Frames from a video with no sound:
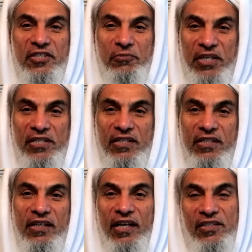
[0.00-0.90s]

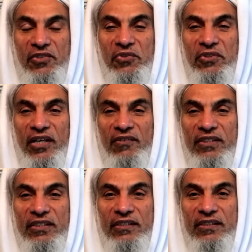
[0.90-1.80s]
especially high school
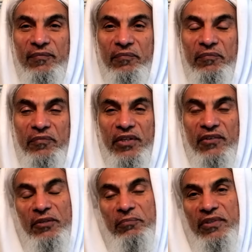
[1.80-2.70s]
level,
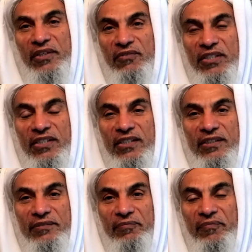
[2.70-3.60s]

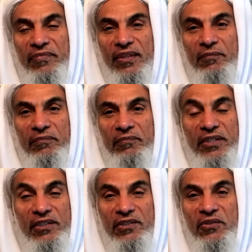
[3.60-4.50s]
even
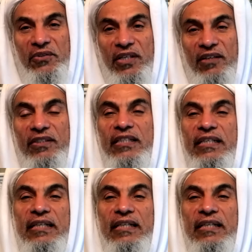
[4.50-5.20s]
middle school level,